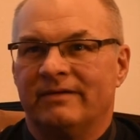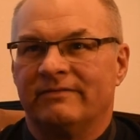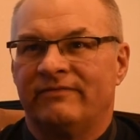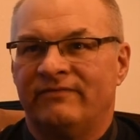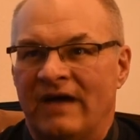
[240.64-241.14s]

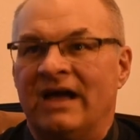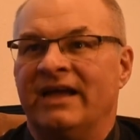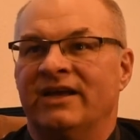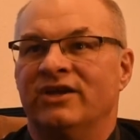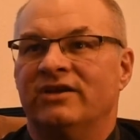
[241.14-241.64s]

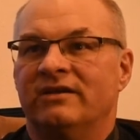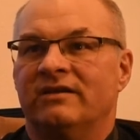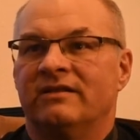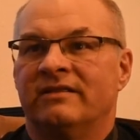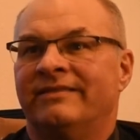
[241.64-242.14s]
find
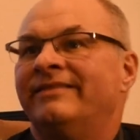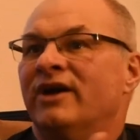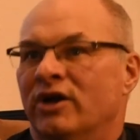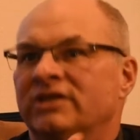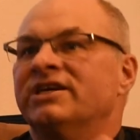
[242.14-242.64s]

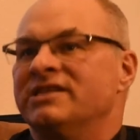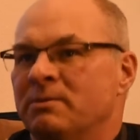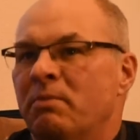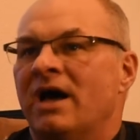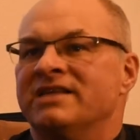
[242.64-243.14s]
their
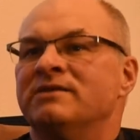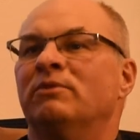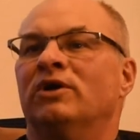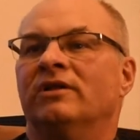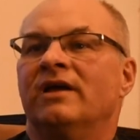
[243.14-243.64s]
adjacent
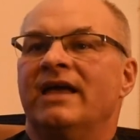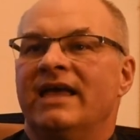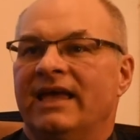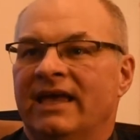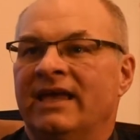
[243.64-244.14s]
possible
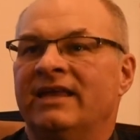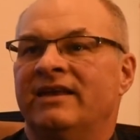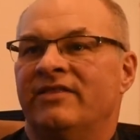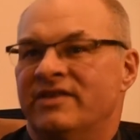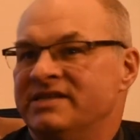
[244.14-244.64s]

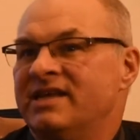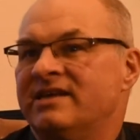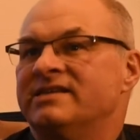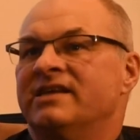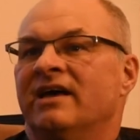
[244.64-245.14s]
in this
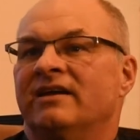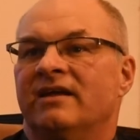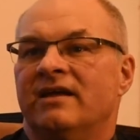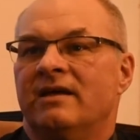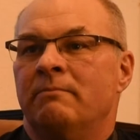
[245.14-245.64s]
data set.
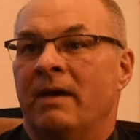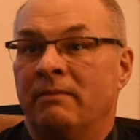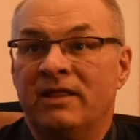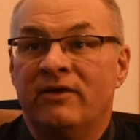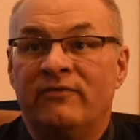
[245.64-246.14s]

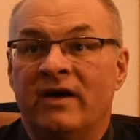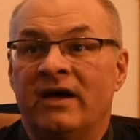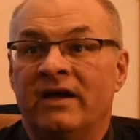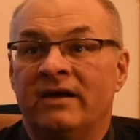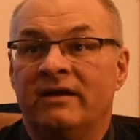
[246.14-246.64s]
Maybe they'll
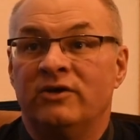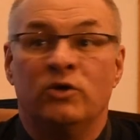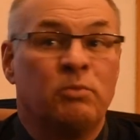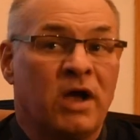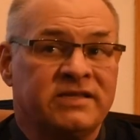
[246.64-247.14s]
find
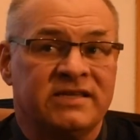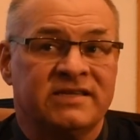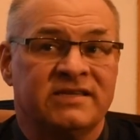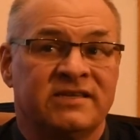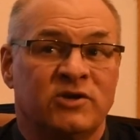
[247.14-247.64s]
new
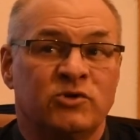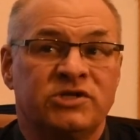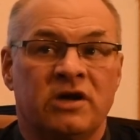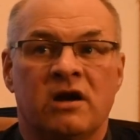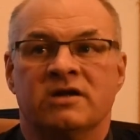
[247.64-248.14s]
processes and new
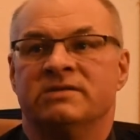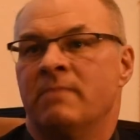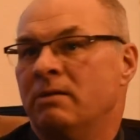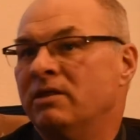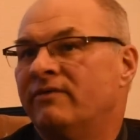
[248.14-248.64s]
stars.
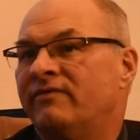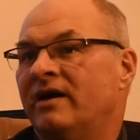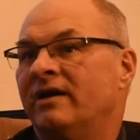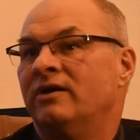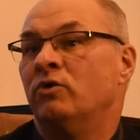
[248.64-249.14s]
Maybe they'll
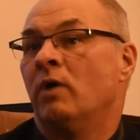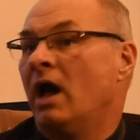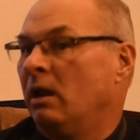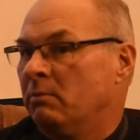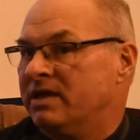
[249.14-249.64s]
find new
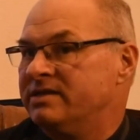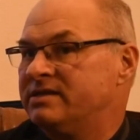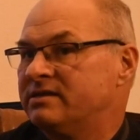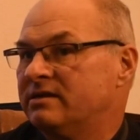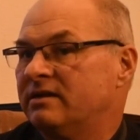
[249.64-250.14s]

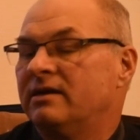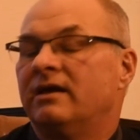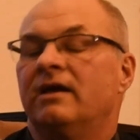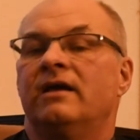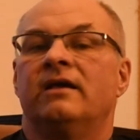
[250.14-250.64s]
elements.
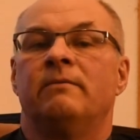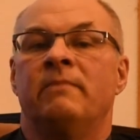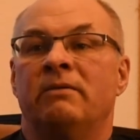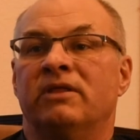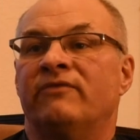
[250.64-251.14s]

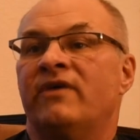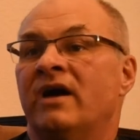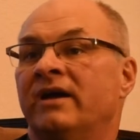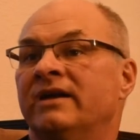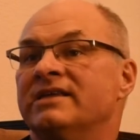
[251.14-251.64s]
Maybe they'll
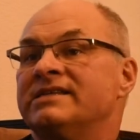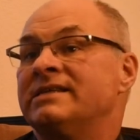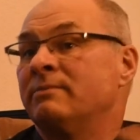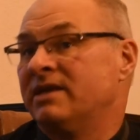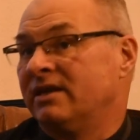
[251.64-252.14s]
find
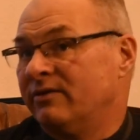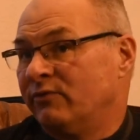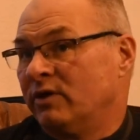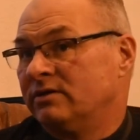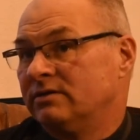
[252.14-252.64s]
something
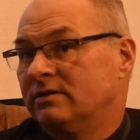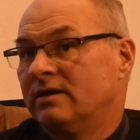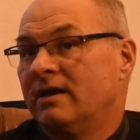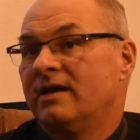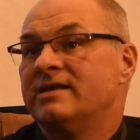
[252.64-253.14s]
different,
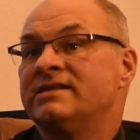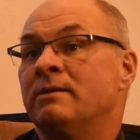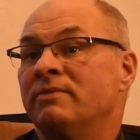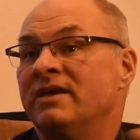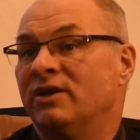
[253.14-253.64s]

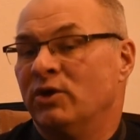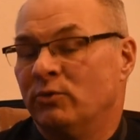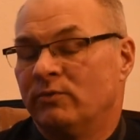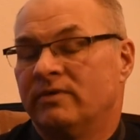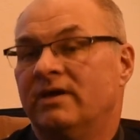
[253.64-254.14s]
something new,
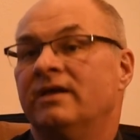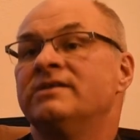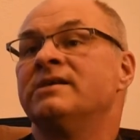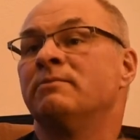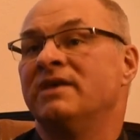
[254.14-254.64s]

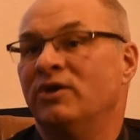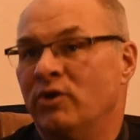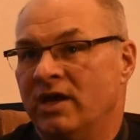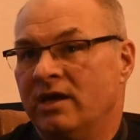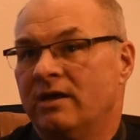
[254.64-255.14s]
something
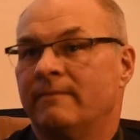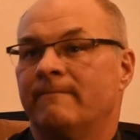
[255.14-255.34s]
unique.